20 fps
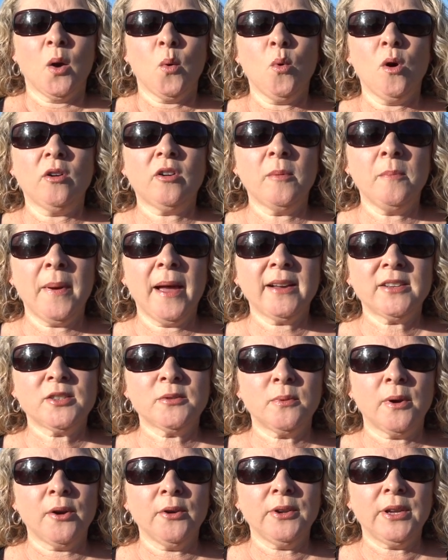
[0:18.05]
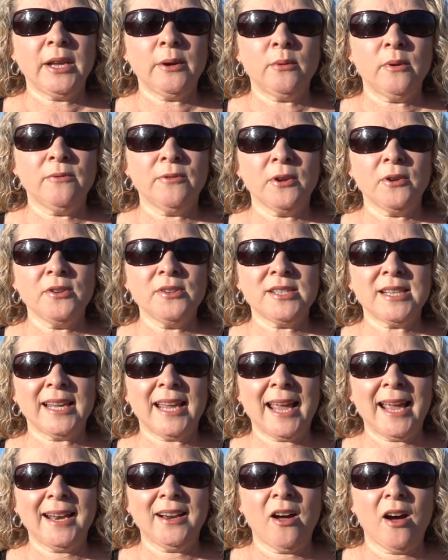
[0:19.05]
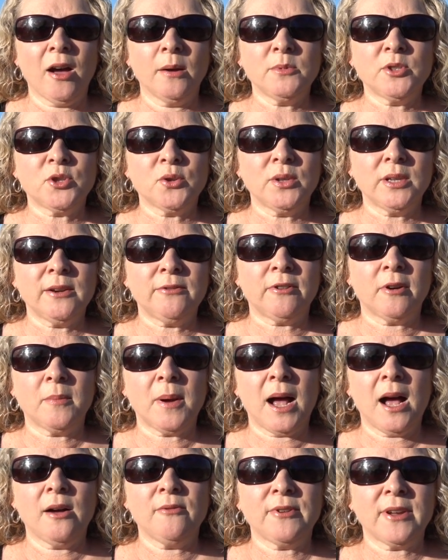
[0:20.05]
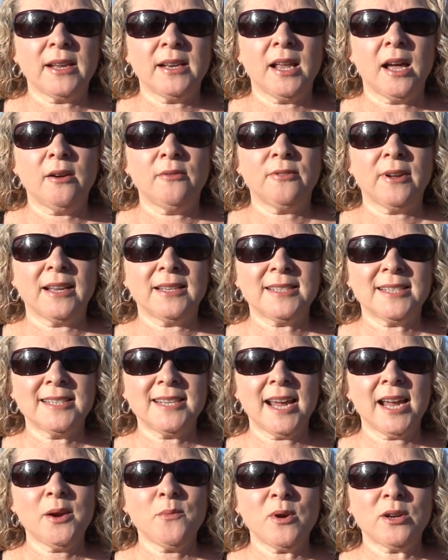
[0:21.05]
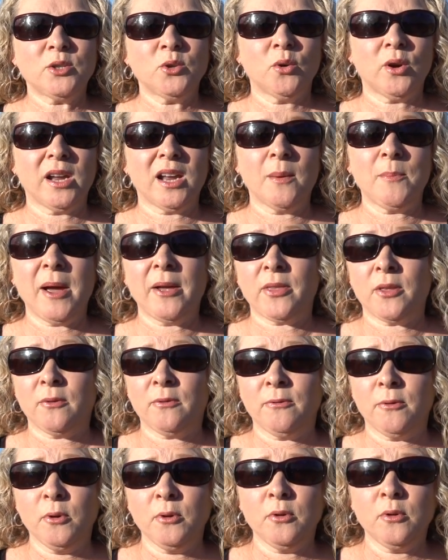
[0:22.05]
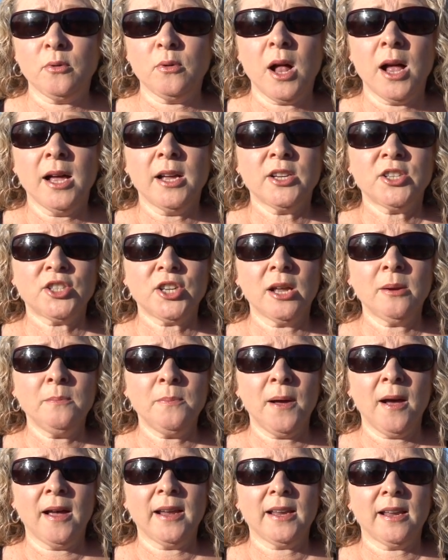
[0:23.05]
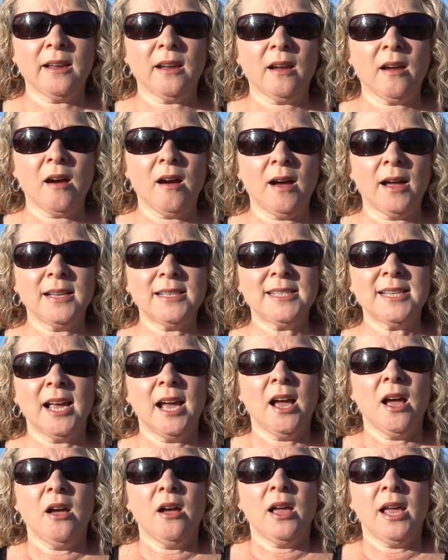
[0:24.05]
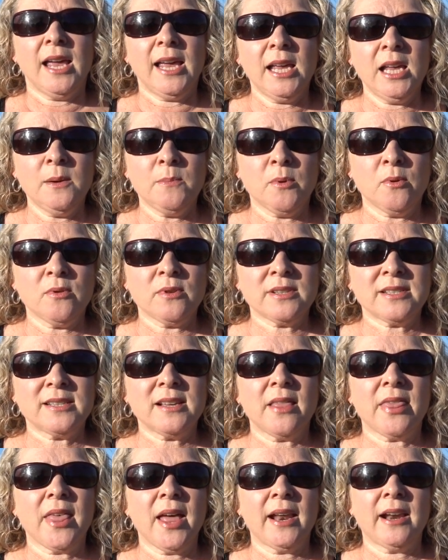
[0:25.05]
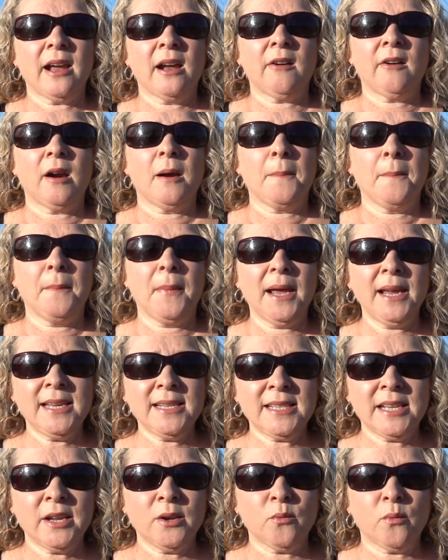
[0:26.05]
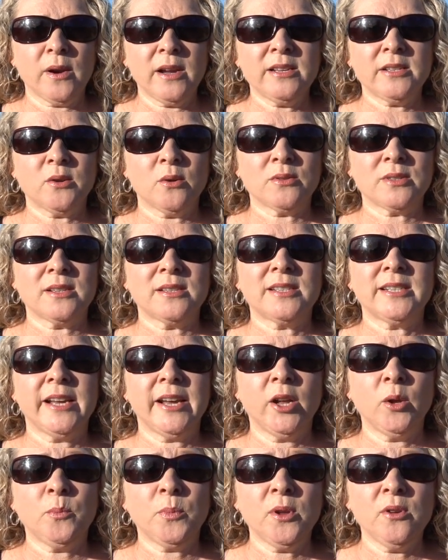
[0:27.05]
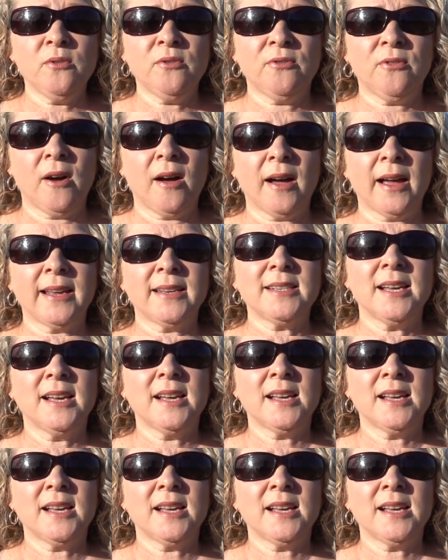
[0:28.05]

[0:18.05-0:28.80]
Welcome back to Road Gear Reviews. Again, I'm Julie from R V Love, and today we're talking about the Frugal Shunpiking Guides. Ebooks that are amazing resources to help you find